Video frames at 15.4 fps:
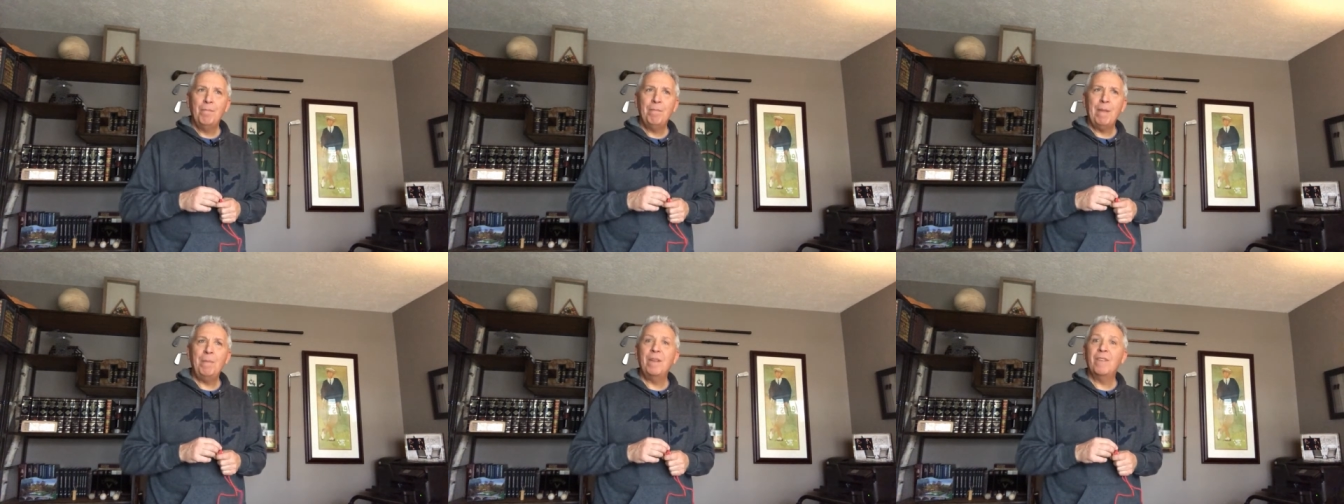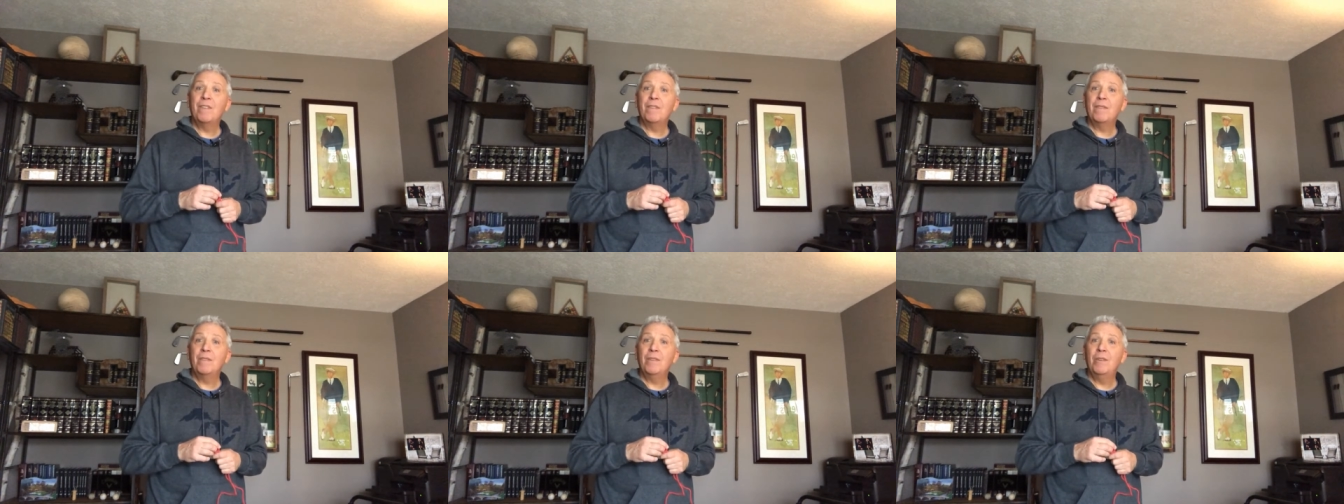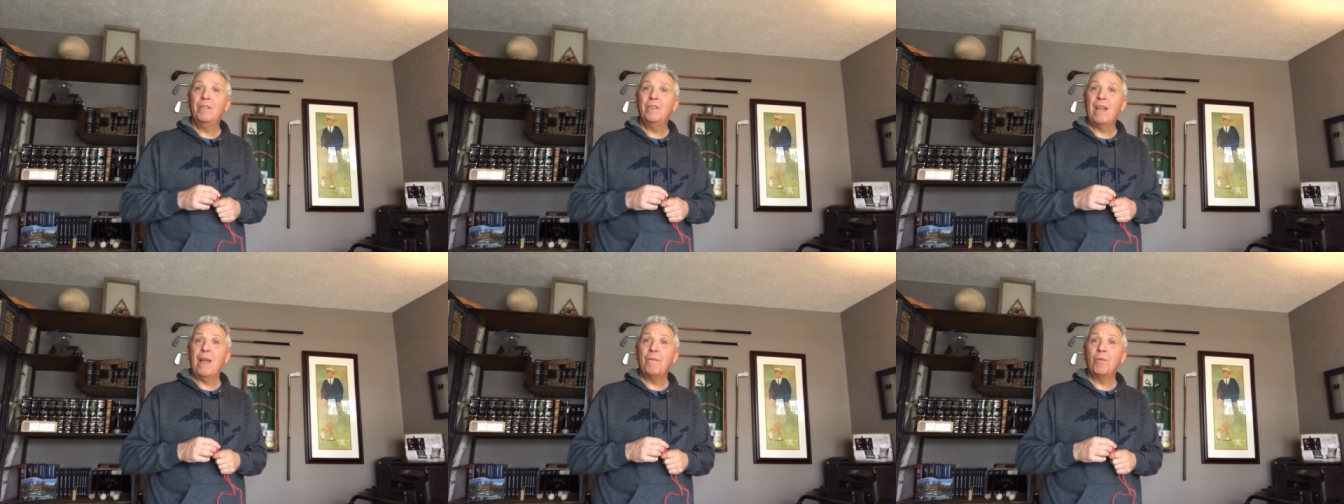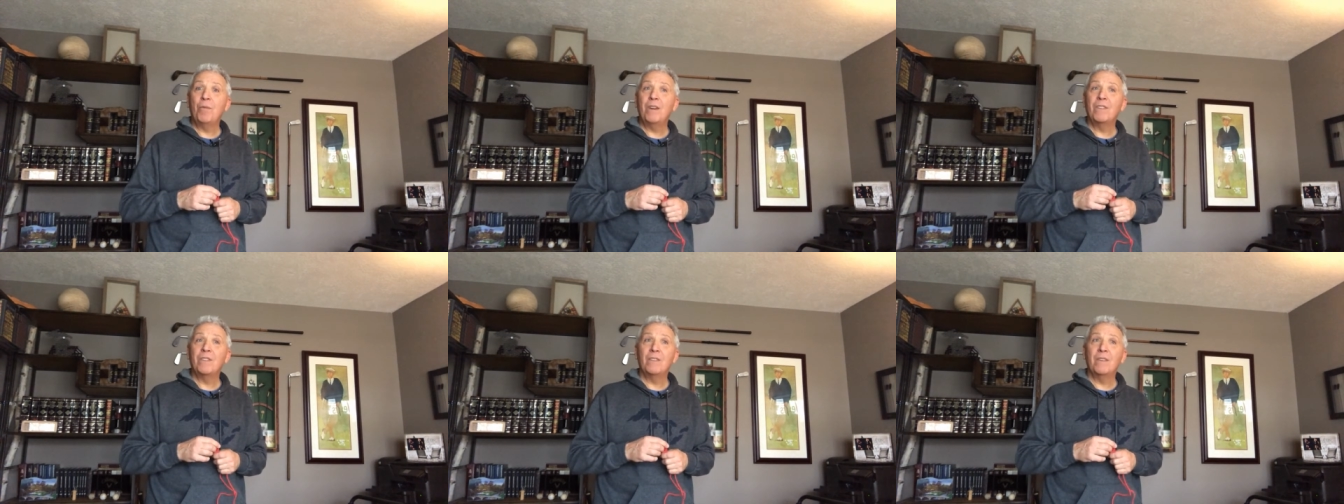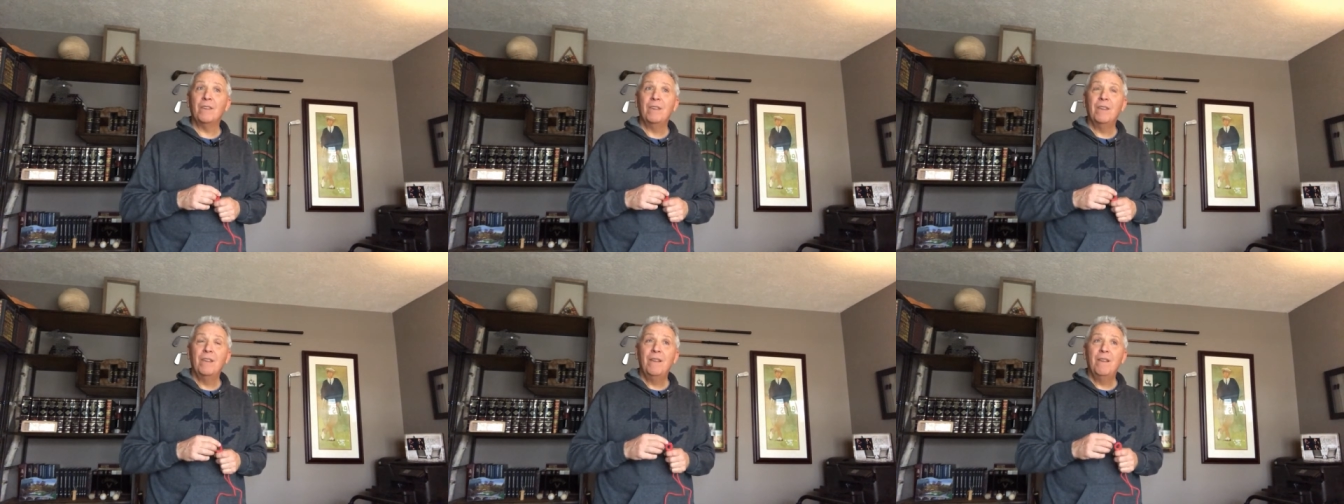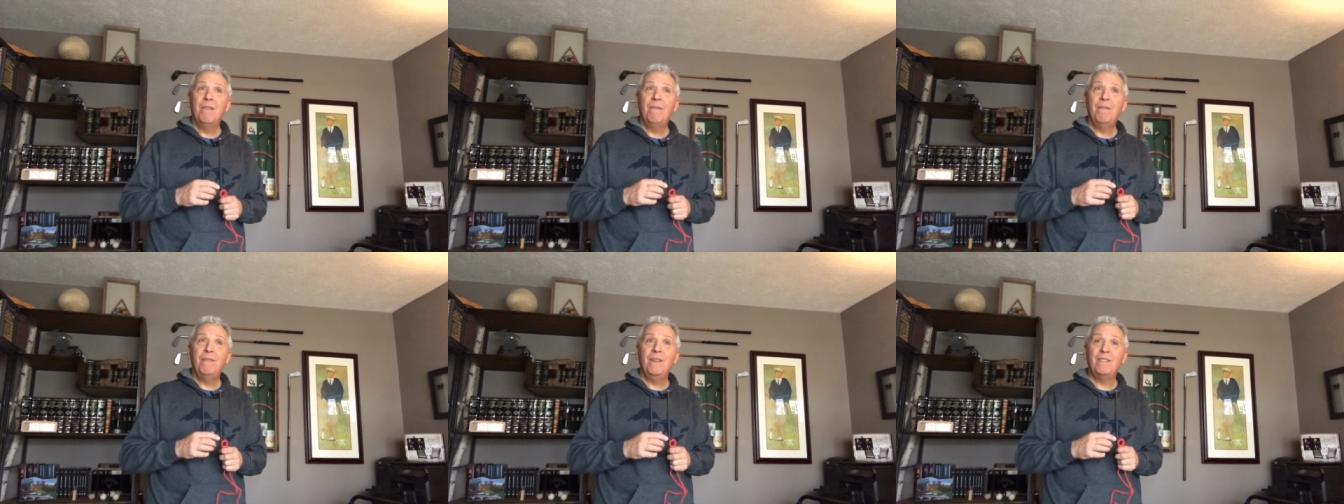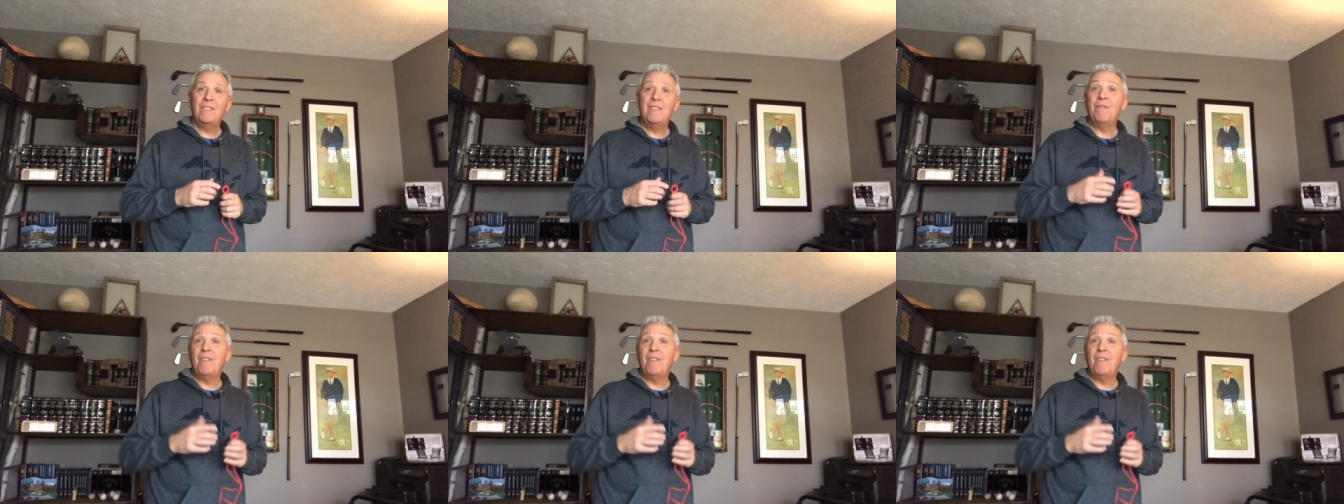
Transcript: Maybe it's a good time for us to see